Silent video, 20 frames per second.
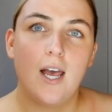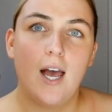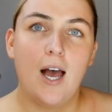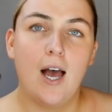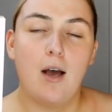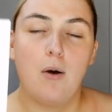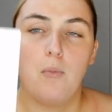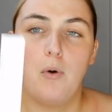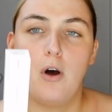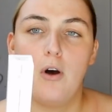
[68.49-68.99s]

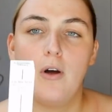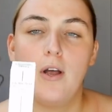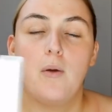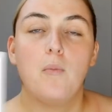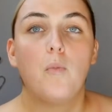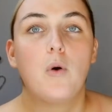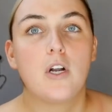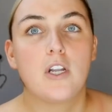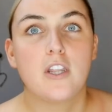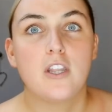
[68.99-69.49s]
well,
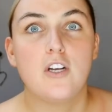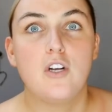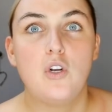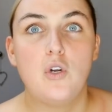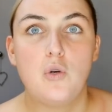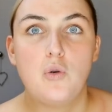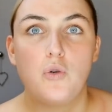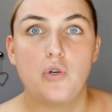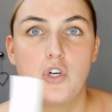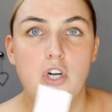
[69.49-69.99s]
in one of the
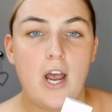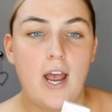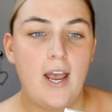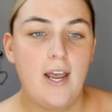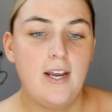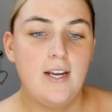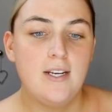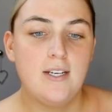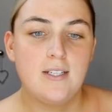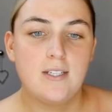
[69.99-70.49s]
new
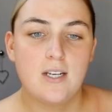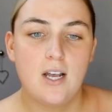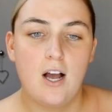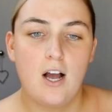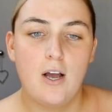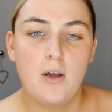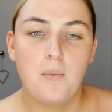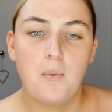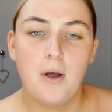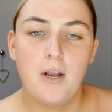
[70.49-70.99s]
shades.
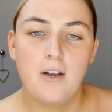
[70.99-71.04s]
I